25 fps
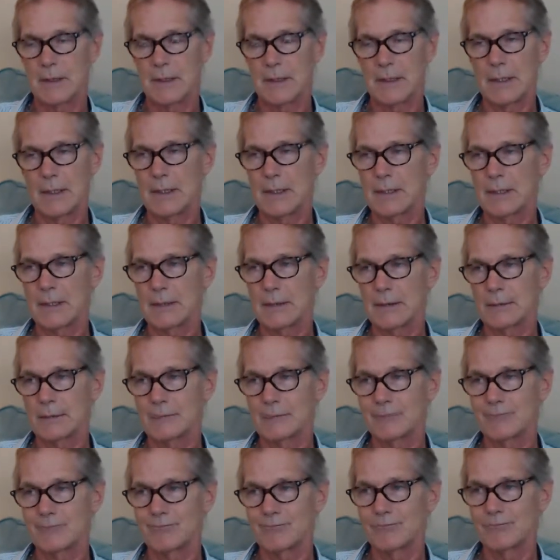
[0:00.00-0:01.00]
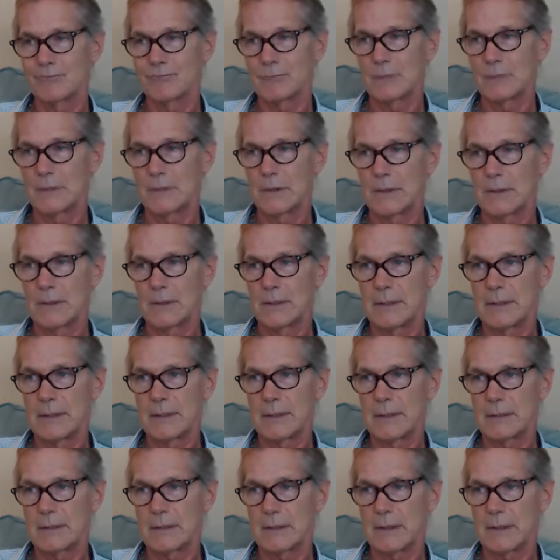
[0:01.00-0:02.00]

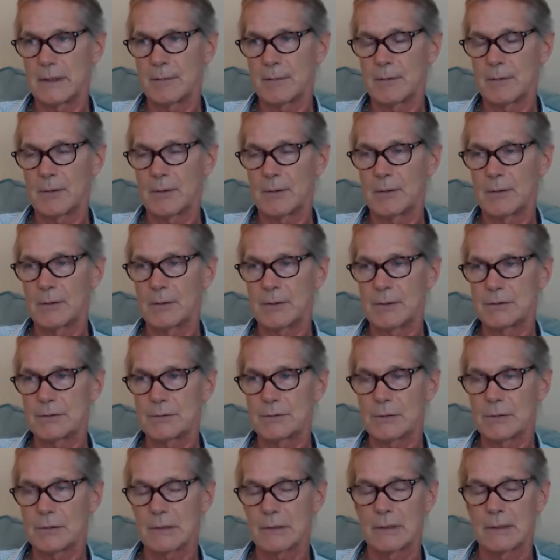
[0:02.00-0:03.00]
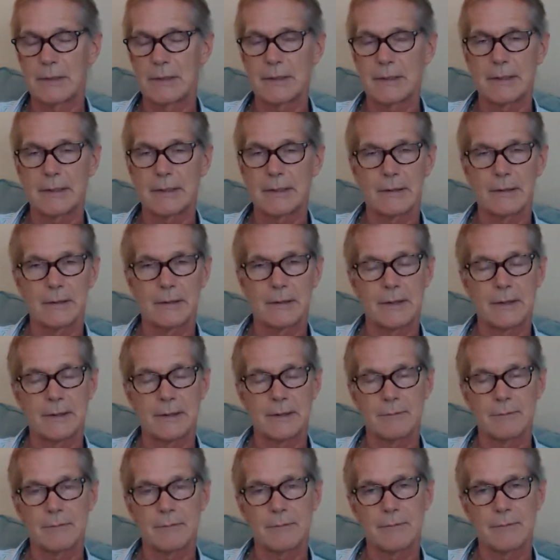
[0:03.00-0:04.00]
Yeah, I remember going to a clinic
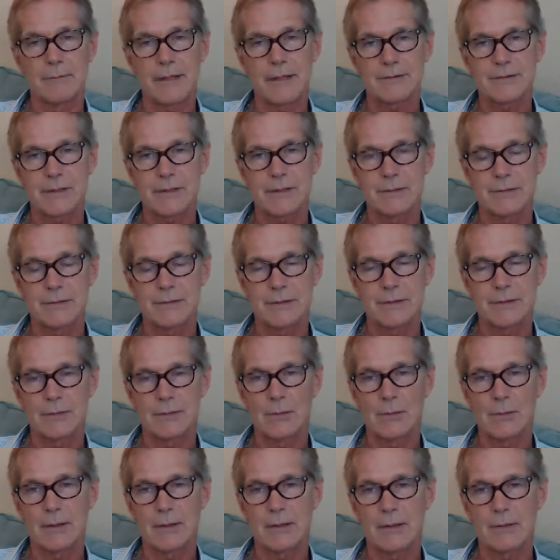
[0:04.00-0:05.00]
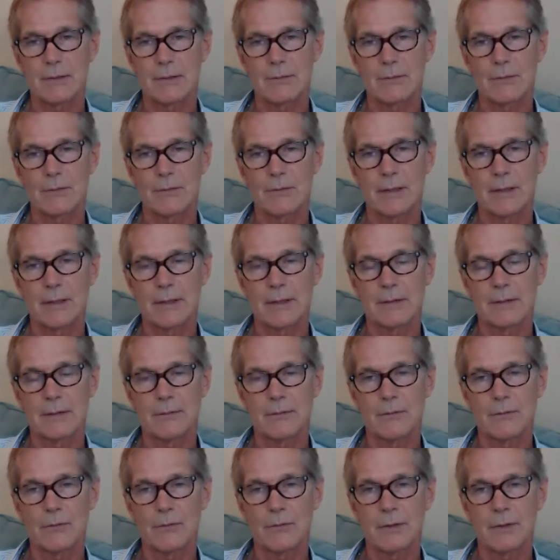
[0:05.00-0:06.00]
in Mexico, in Tijuana,
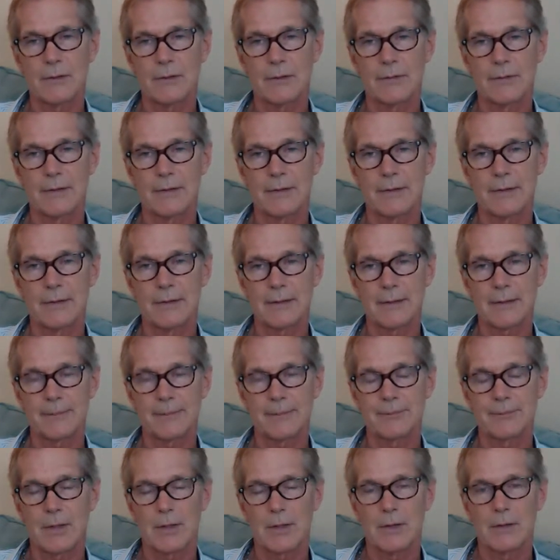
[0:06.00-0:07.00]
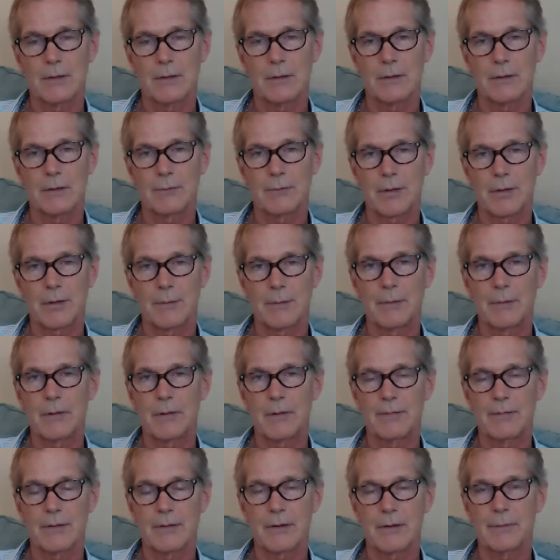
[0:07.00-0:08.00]
where the
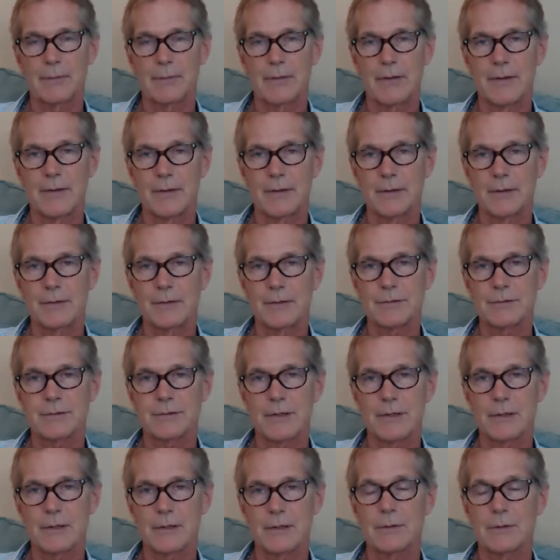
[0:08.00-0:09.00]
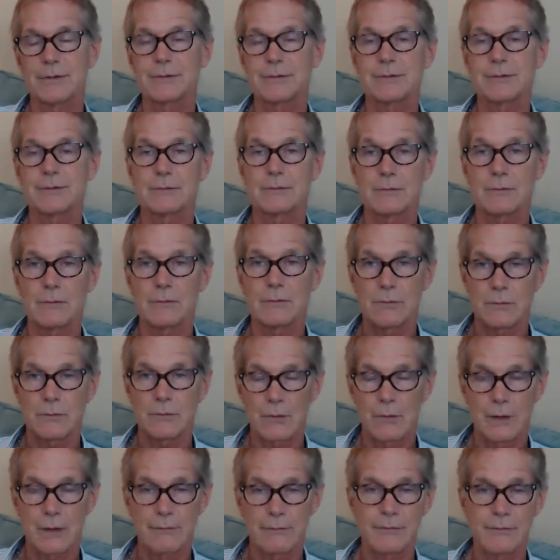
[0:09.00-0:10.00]
primary therapy they used there was
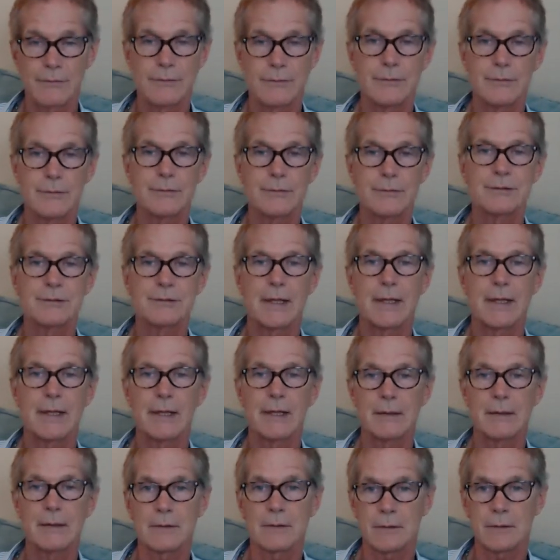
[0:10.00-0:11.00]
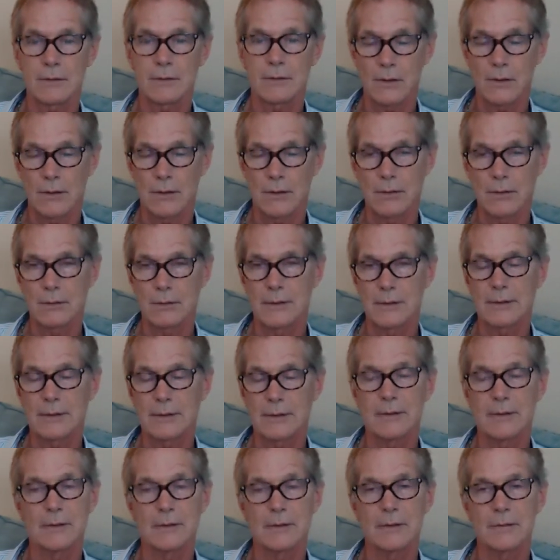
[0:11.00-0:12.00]
raw foods and
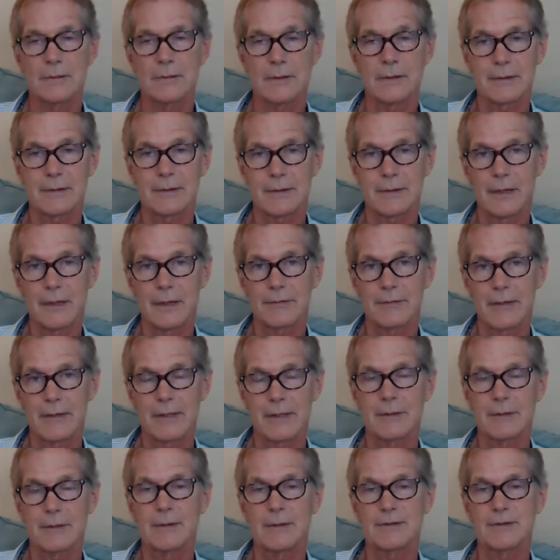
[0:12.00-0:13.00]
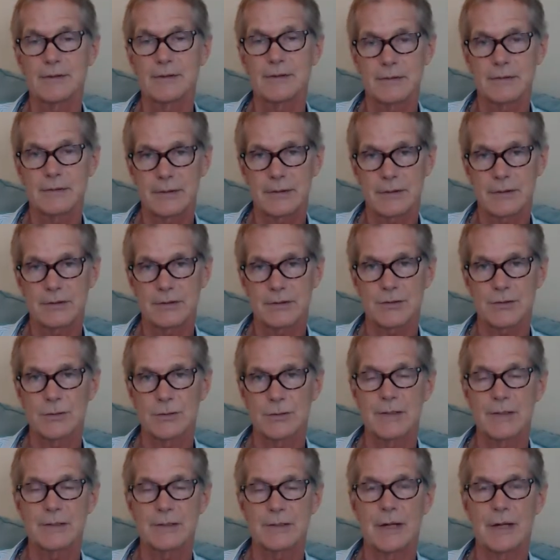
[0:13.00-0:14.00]
colon, the coffee enemas, just to
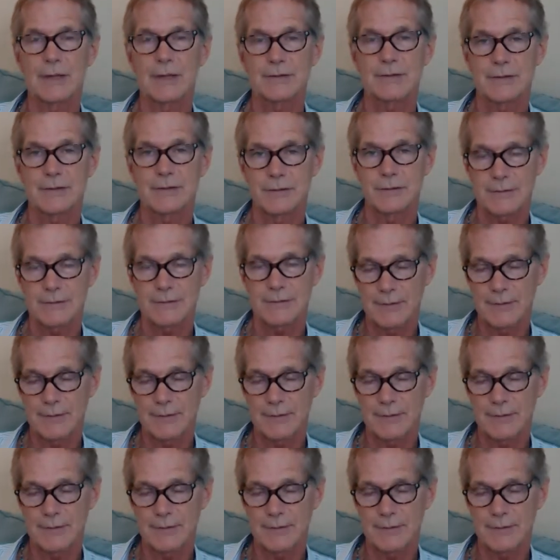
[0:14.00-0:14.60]
excrete toxins.